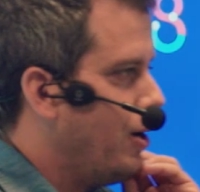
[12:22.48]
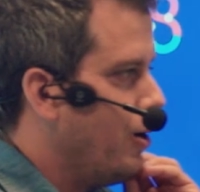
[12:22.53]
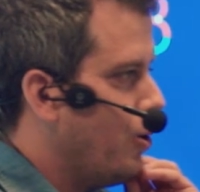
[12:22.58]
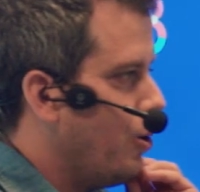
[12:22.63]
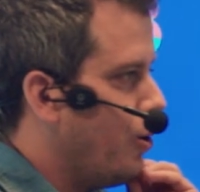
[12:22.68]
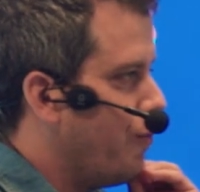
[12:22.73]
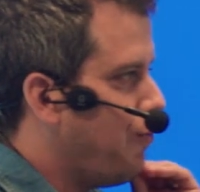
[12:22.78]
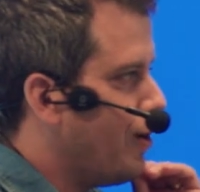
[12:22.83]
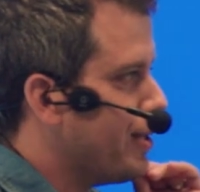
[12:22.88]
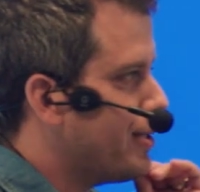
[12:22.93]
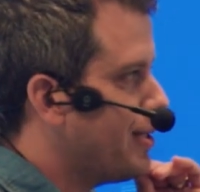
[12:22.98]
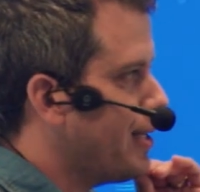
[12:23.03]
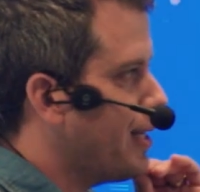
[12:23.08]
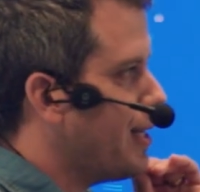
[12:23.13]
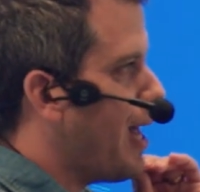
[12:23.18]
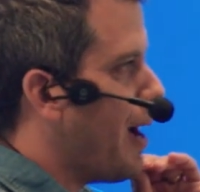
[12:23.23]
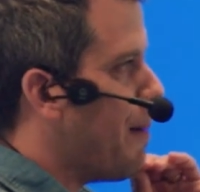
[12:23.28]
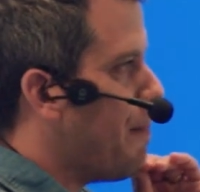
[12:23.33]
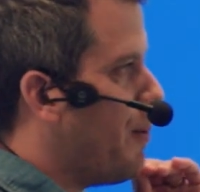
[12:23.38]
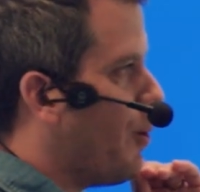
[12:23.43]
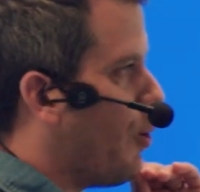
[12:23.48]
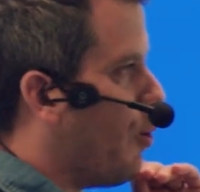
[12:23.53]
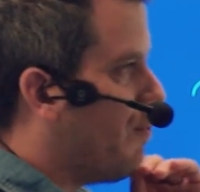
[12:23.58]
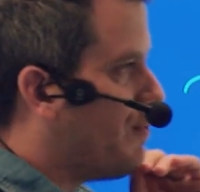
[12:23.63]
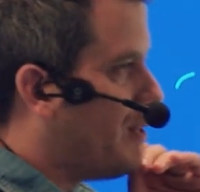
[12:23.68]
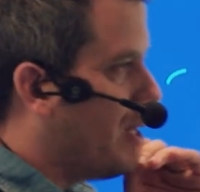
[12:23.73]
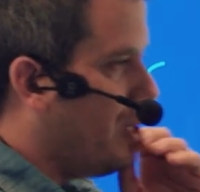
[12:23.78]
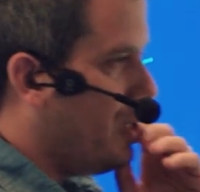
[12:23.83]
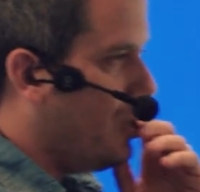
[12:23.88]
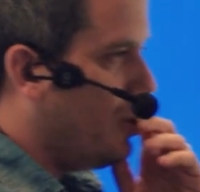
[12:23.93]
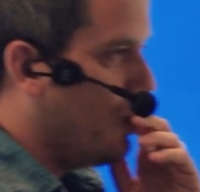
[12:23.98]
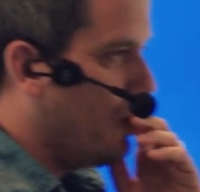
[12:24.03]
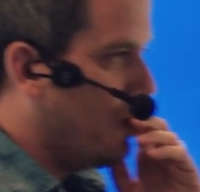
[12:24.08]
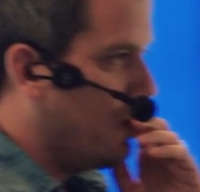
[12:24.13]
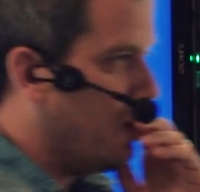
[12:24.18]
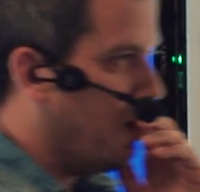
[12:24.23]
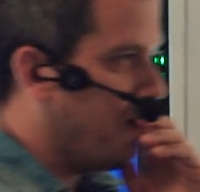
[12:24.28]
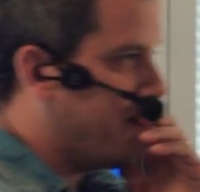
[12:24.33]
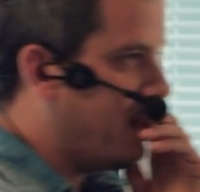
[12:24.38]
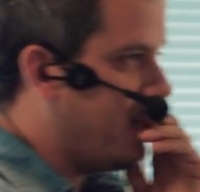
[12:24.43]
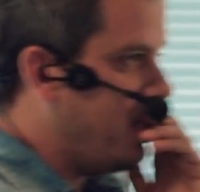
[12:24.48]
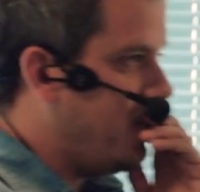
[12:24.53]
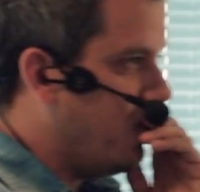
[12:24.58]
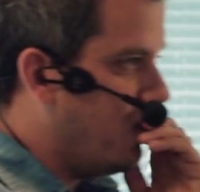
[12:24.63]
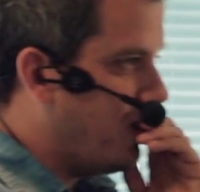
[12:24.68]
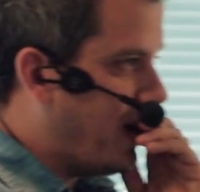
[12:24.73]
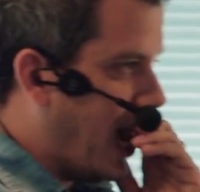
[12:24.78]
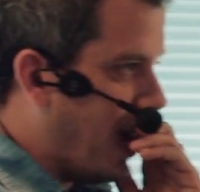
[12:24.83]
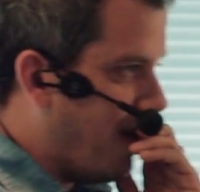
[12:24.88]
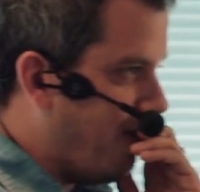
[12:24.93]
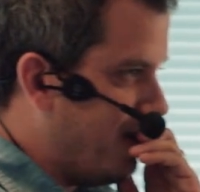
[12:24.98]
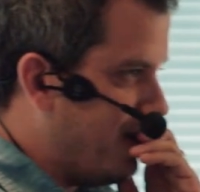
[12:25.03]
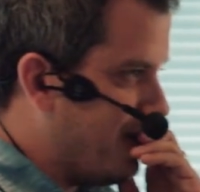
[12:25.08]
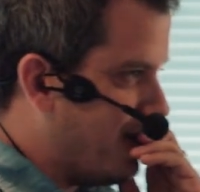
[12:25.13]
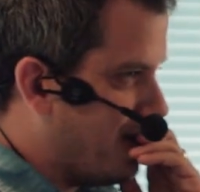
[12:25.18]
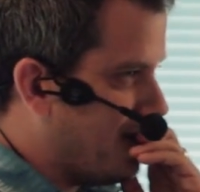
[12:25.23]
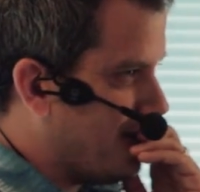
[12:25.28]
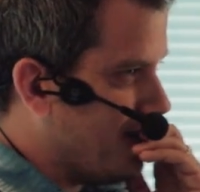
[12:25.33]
of what's the number of the new gamers.